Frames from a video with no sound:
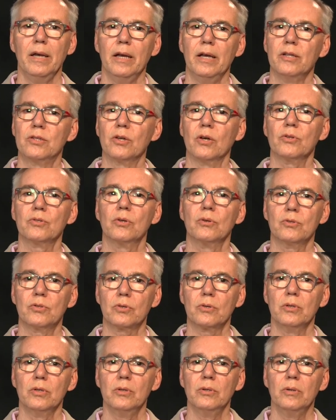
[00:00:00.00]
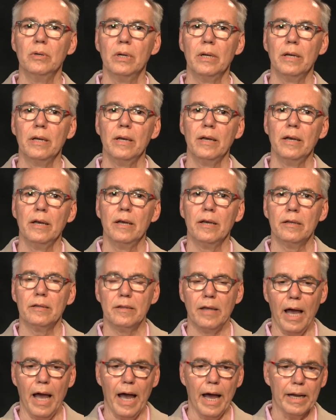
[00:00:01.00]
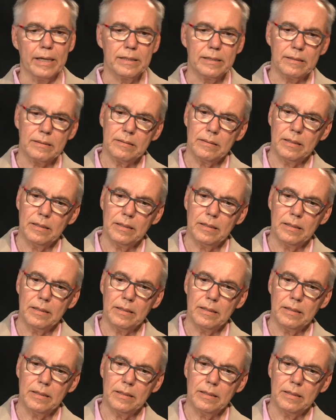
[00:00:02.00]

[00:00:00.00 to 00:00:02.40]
It's also true that